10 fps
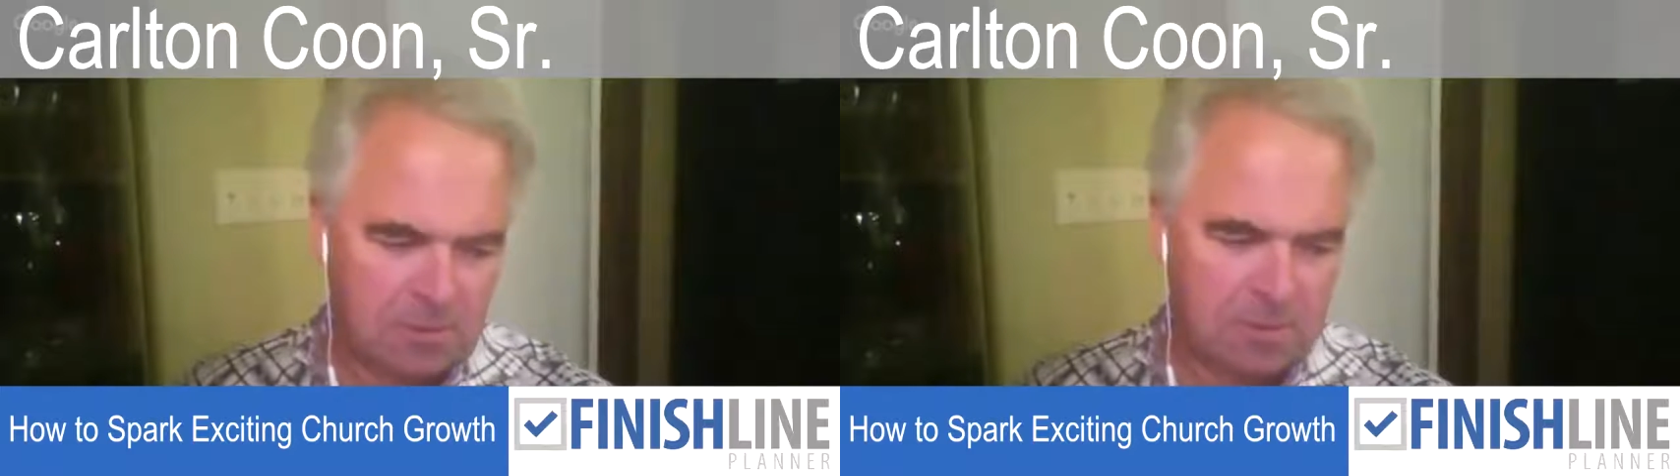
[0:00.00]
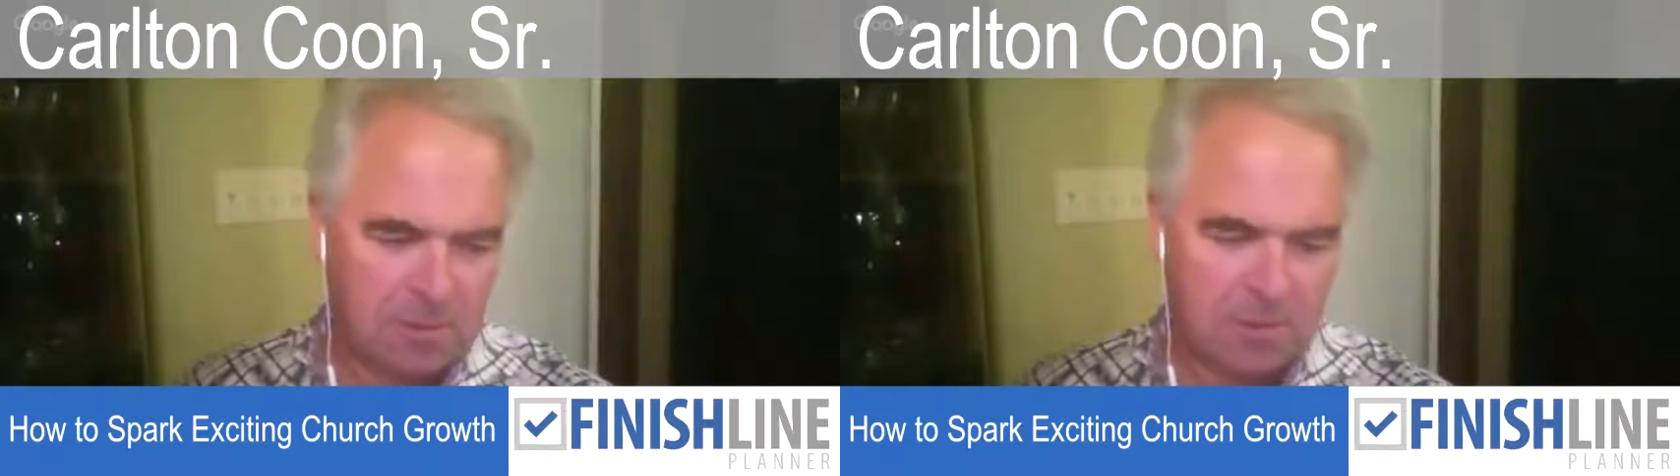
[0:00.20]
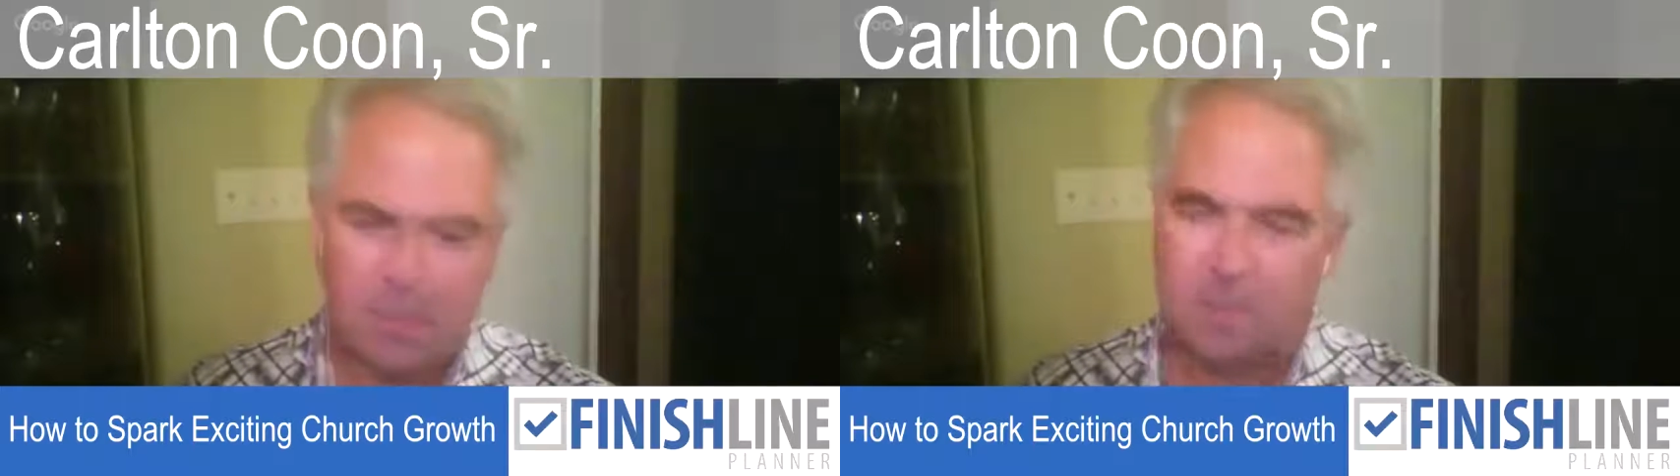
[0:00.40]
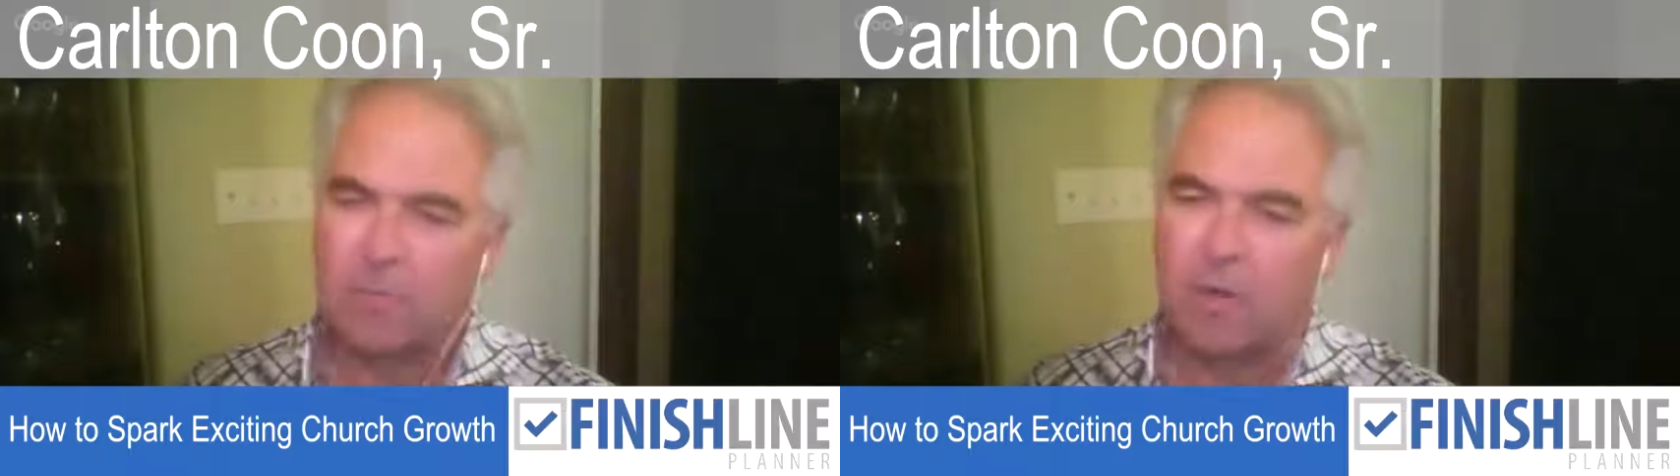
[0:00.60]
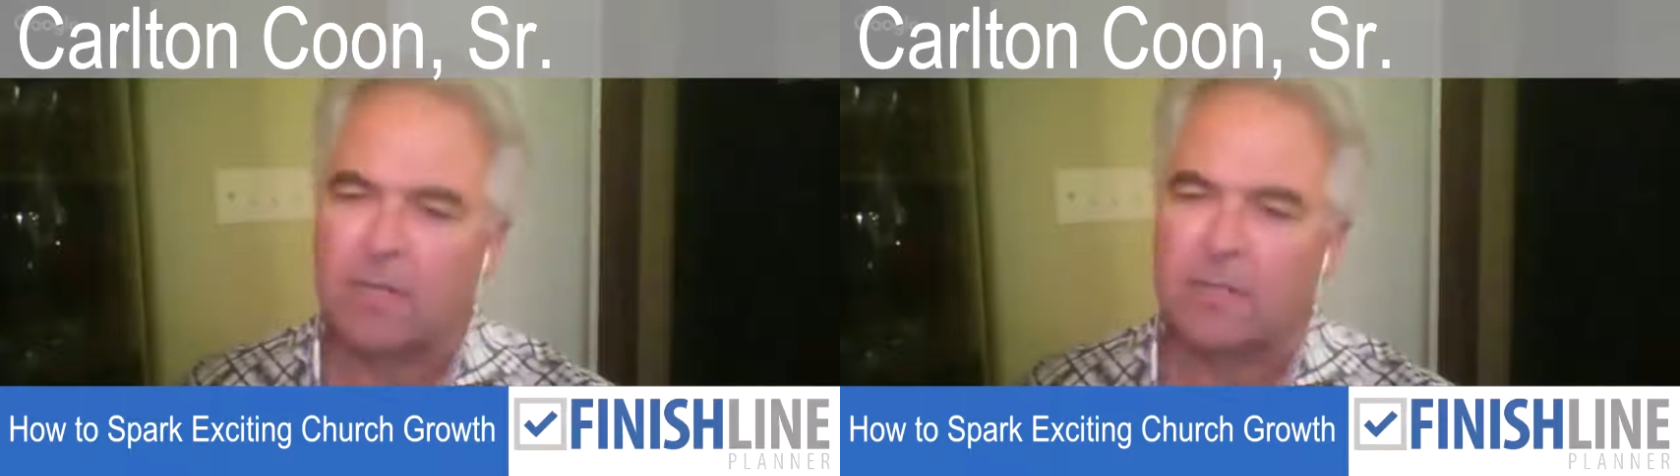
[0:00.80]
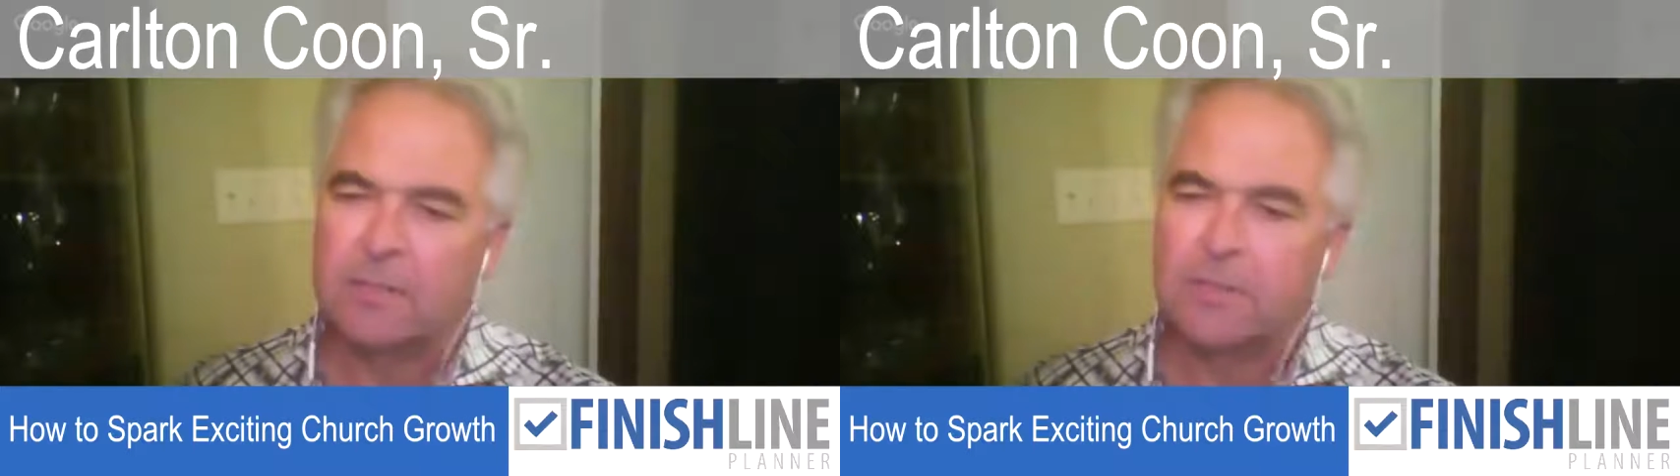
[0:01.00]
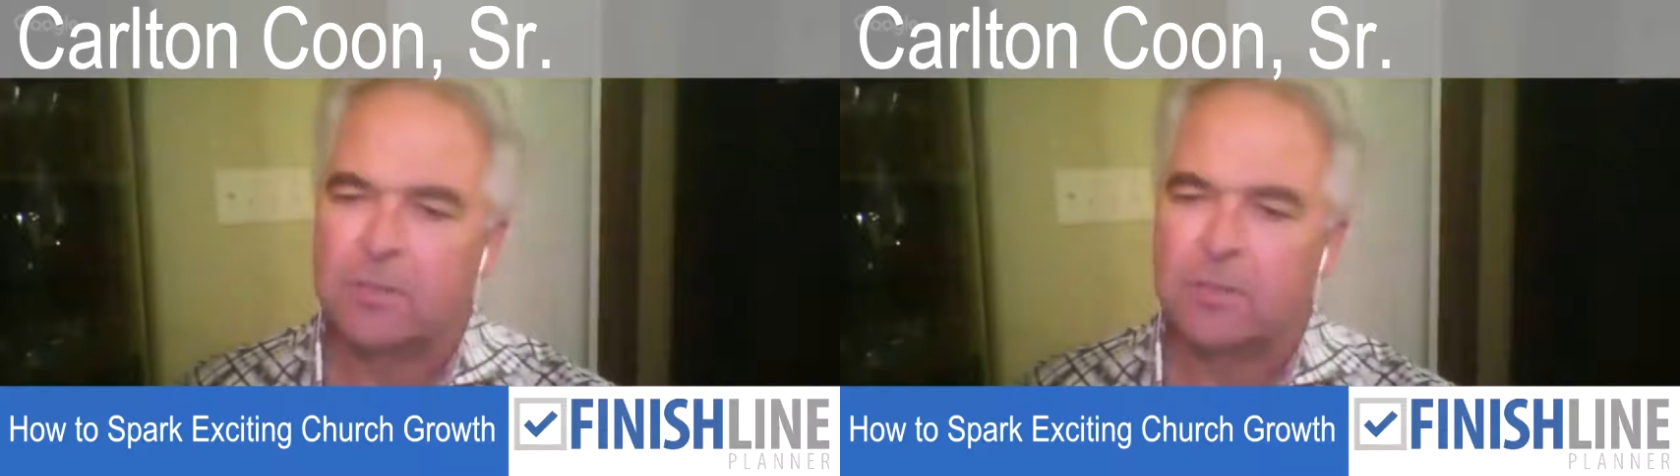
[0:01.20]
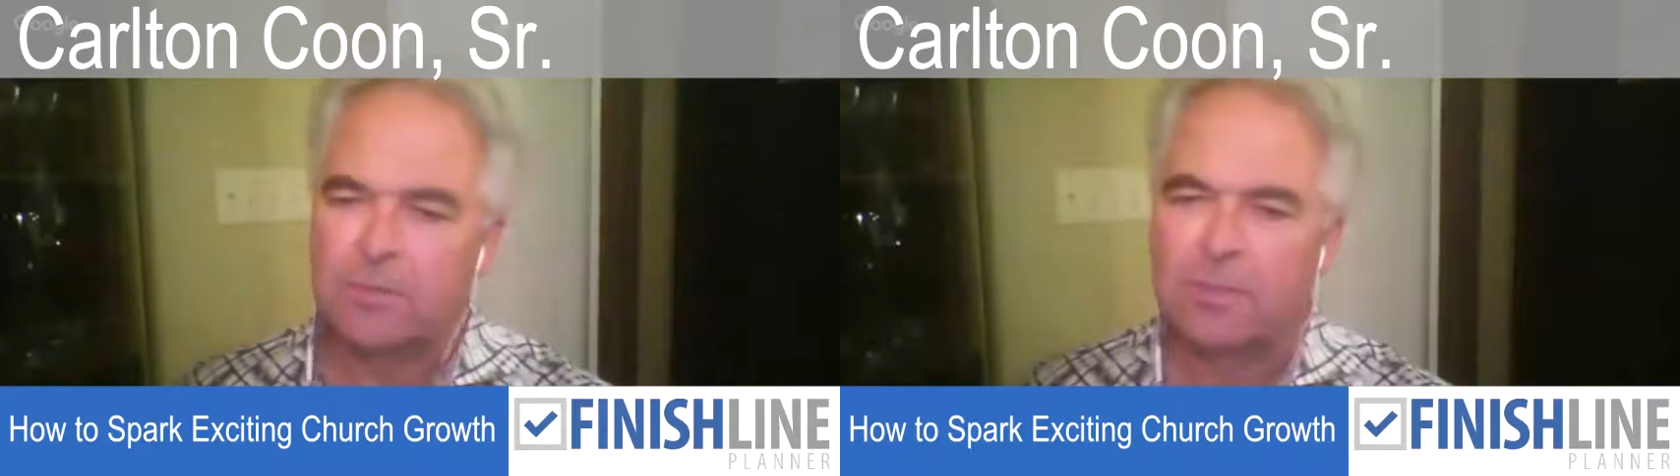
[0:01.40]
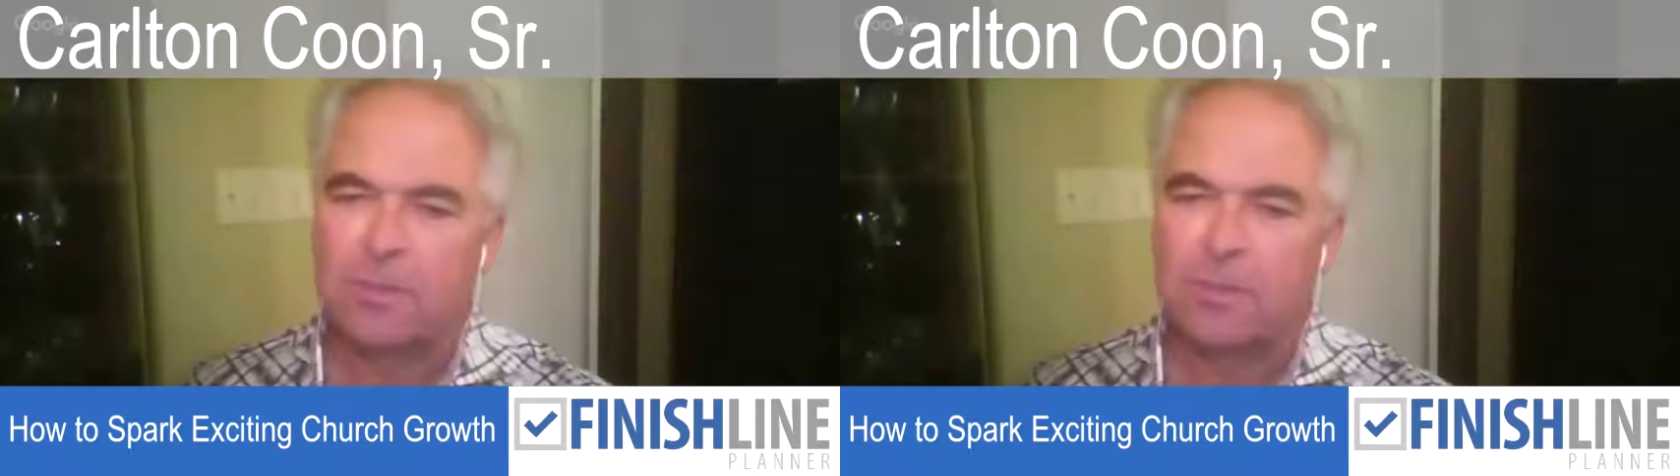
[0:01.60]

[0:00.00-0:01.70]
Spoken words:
this isn't brain surgery,